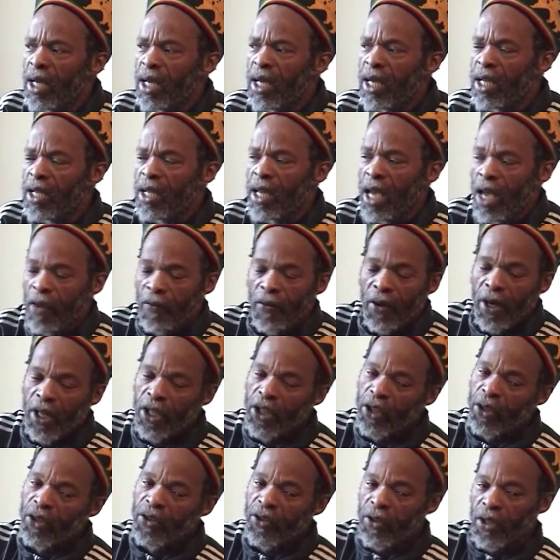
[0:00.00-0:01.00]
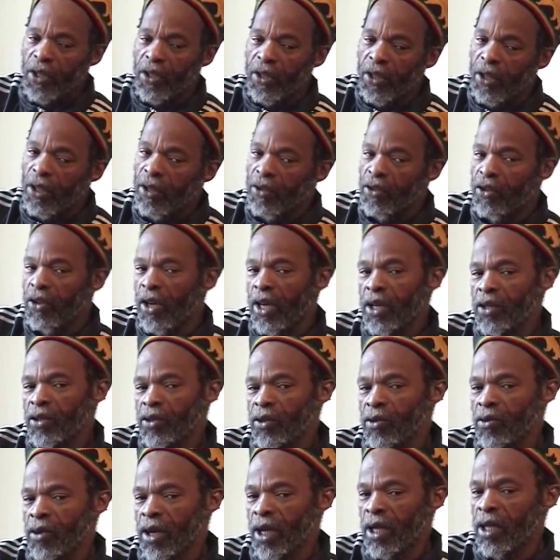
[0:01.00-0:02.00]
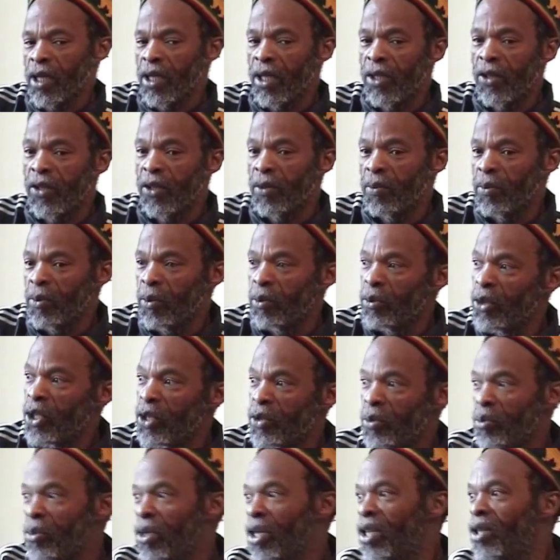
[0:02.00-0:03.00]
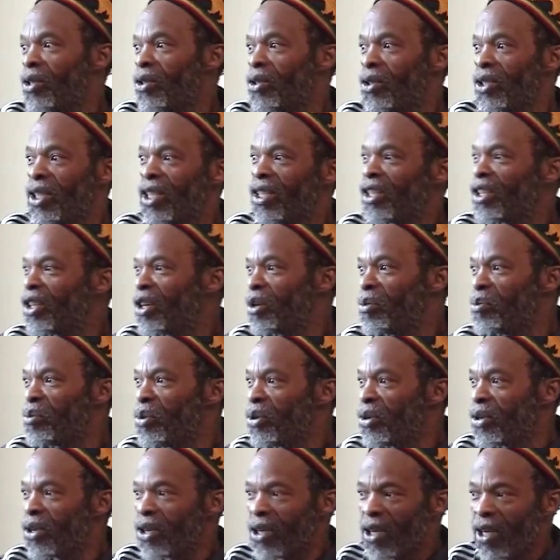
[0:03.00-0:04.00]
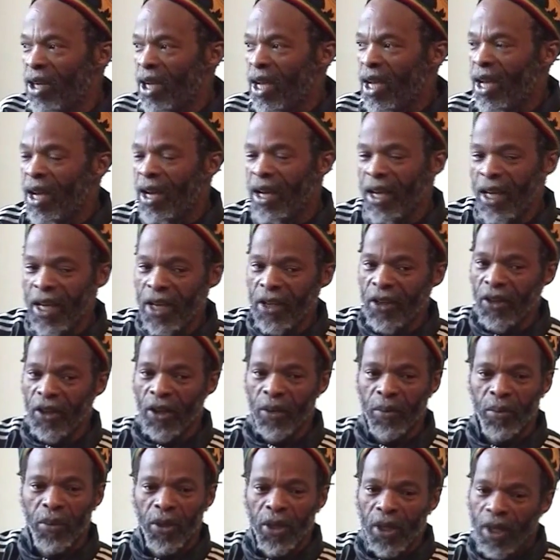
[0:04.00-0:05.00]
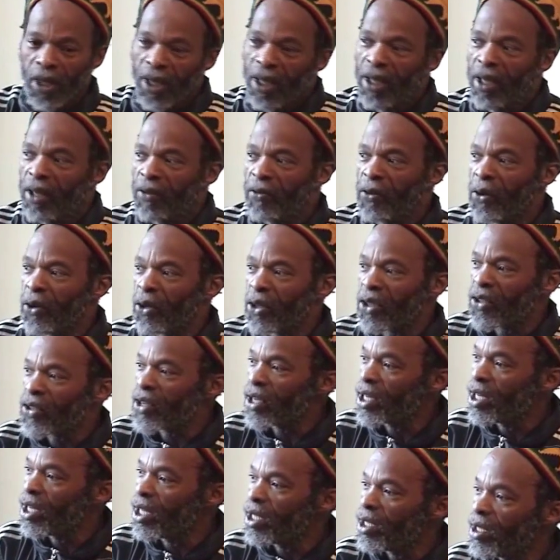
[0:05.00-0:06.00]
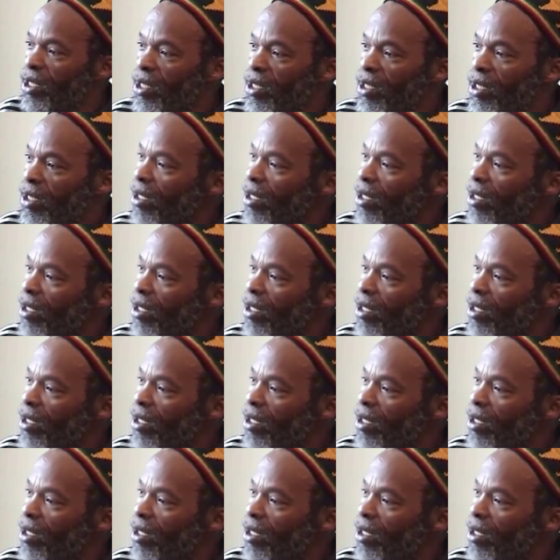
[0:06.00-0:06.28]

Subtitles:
If I should sit here and trying to record something just me alone on the computer, I end up focusing on